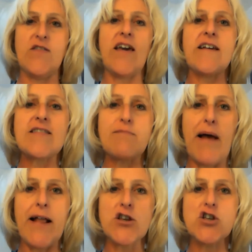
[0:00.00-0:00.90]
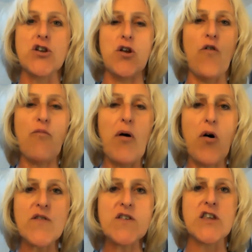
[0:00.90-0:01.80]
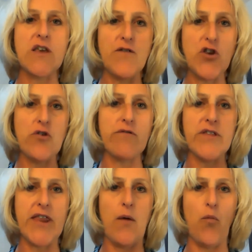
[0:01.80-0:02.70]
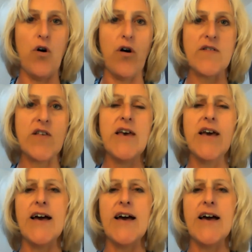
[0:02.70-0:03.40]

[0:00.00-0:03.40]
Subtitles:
the expansion of positive neural networks